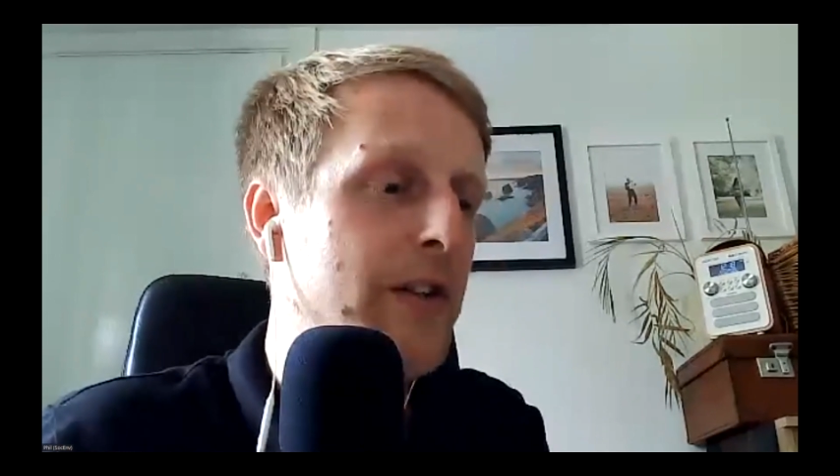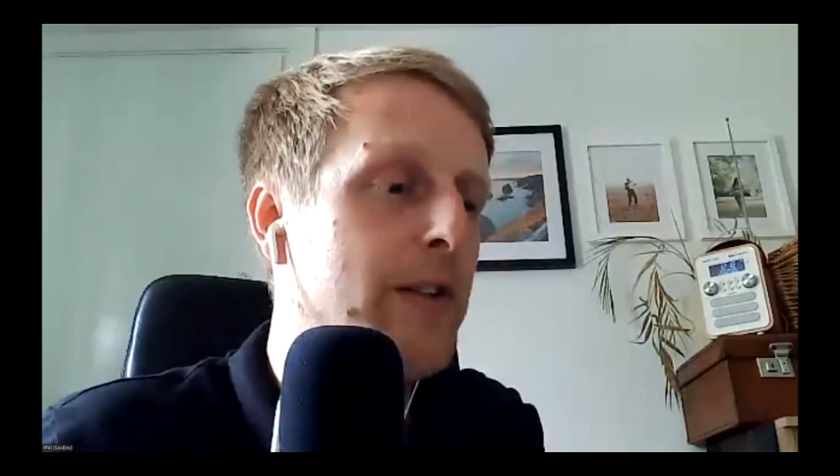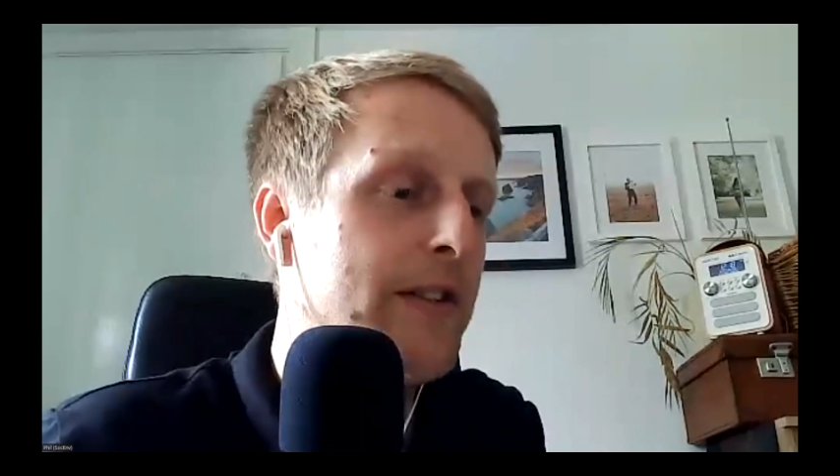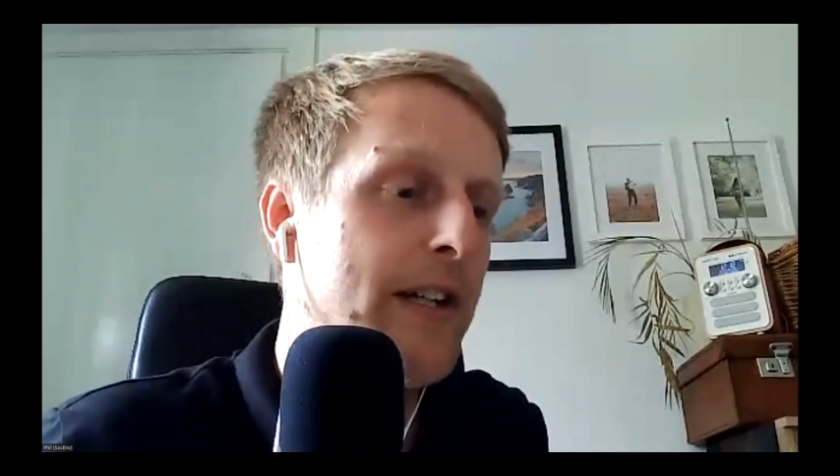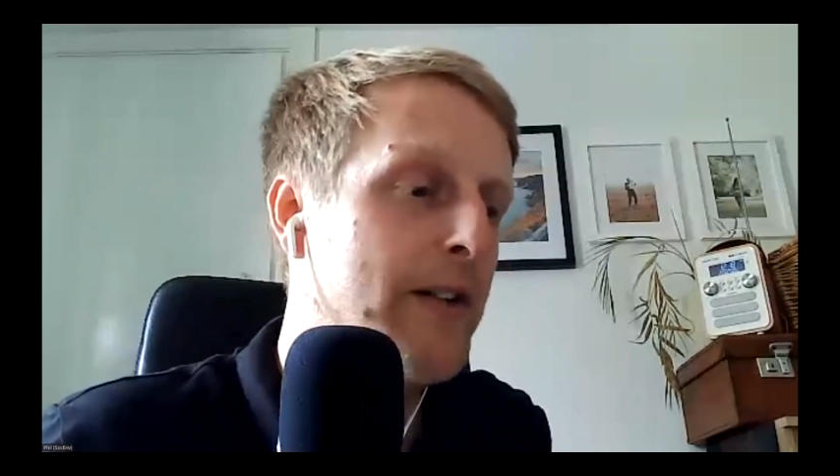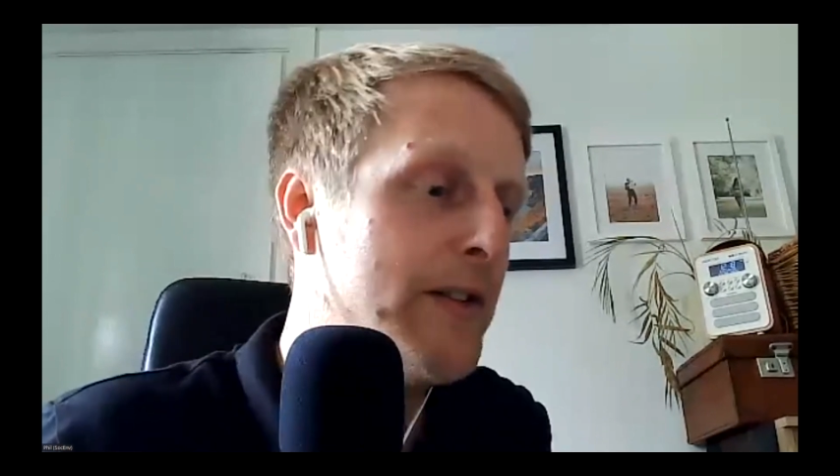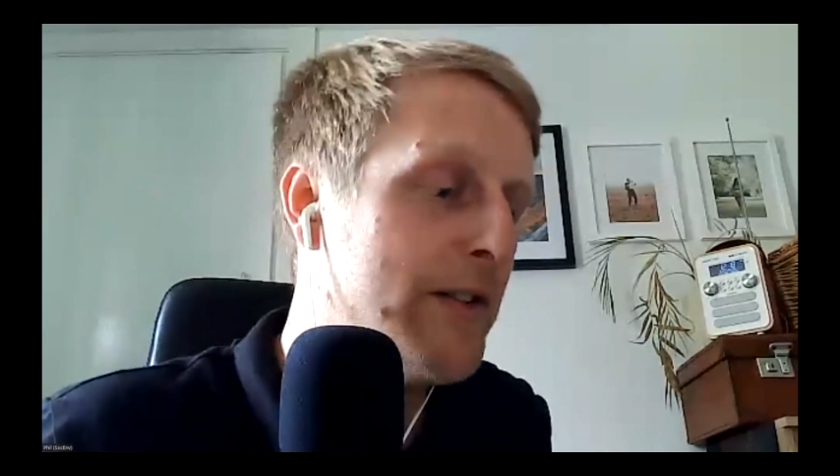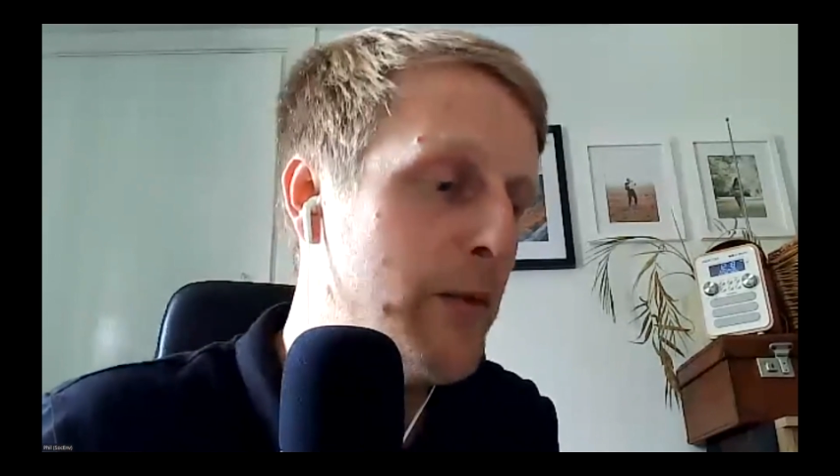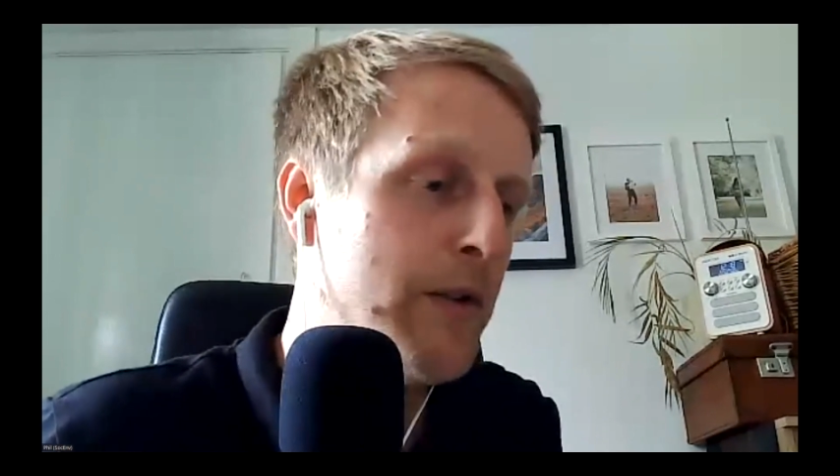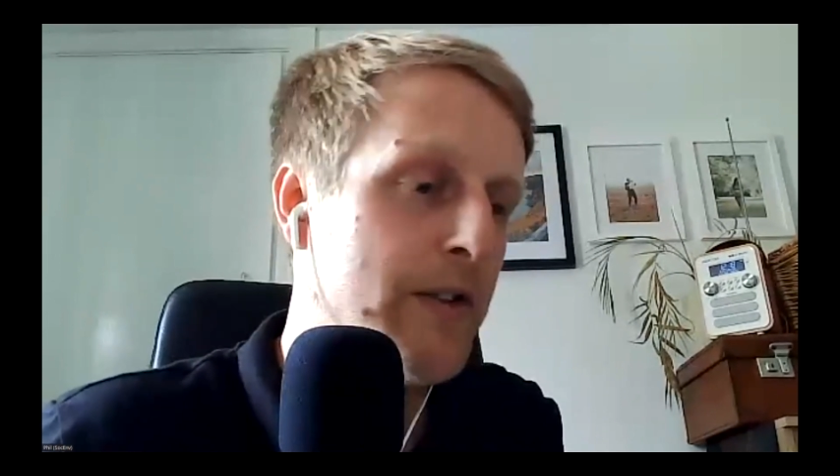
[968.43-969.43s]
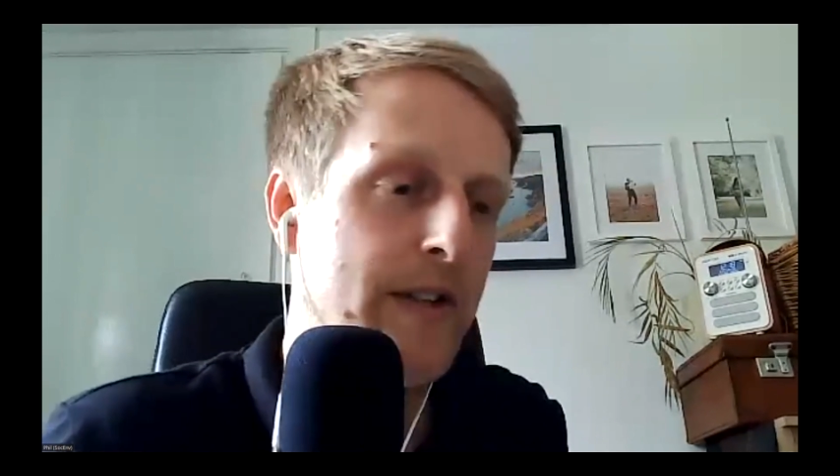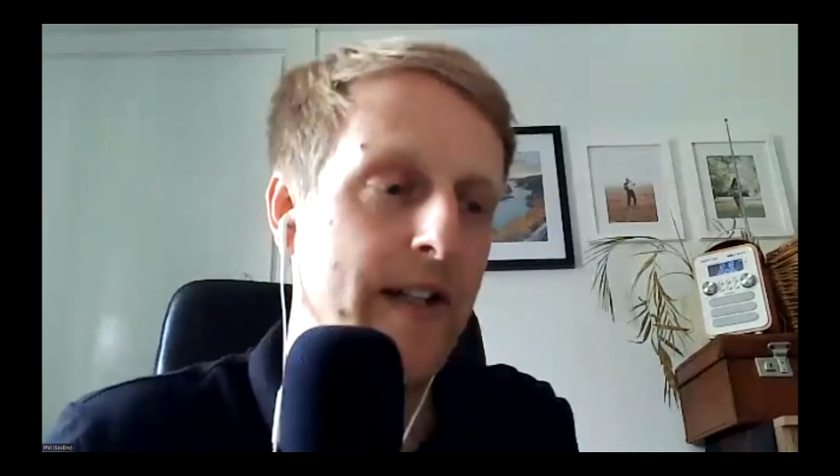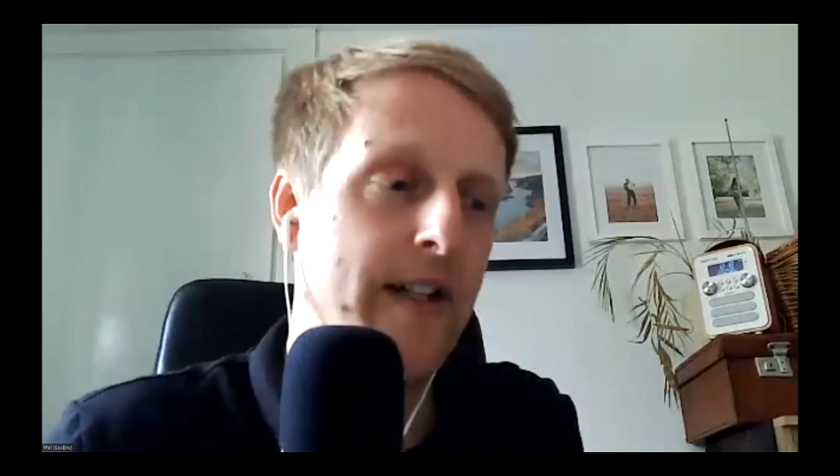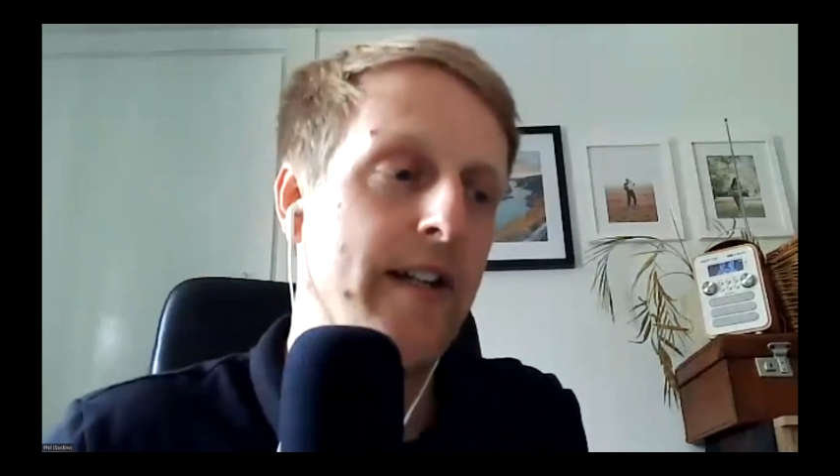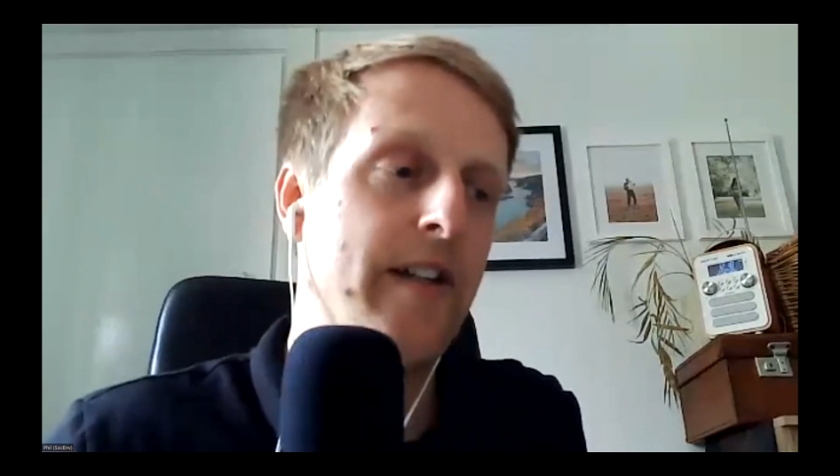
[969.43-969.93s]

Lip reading: your skills towards the